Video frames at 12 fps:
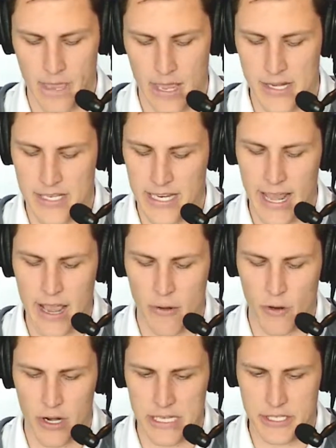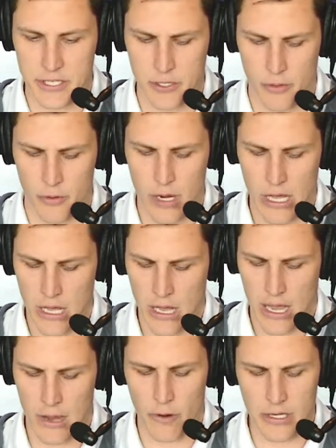today I wanted
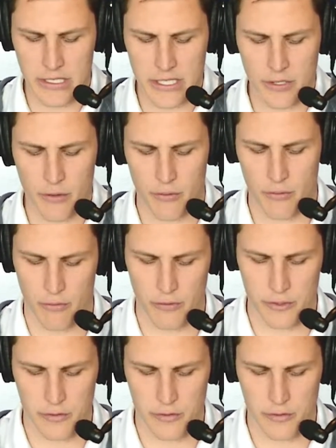to